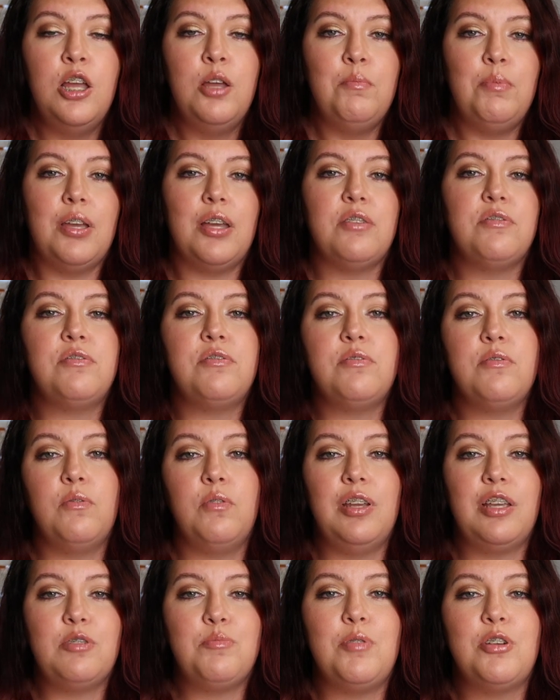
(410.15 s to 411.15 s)
Because
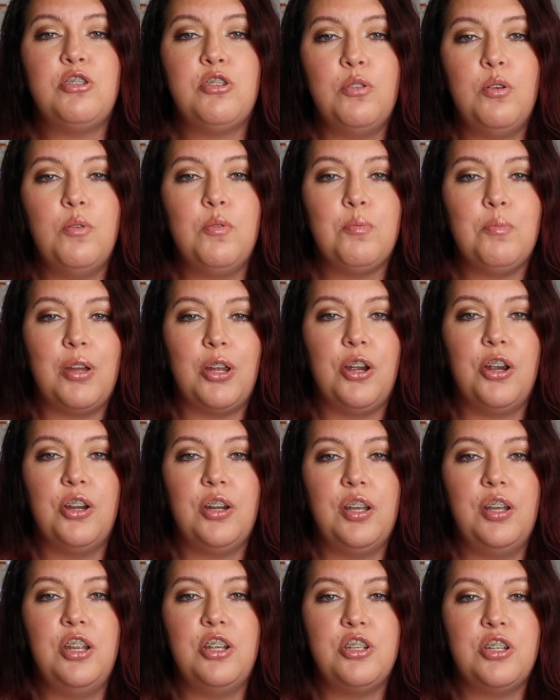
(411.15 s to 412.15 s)
especially with my heart
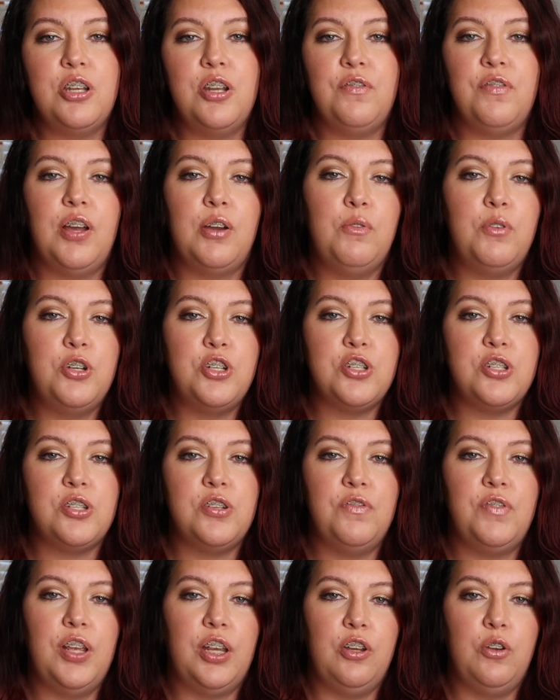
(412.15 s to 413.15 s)
condition, if I would just
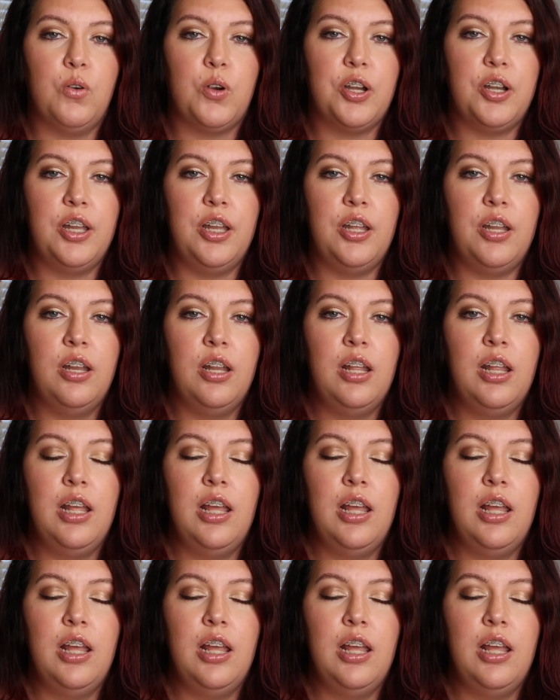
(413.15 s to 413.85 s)
have ignored it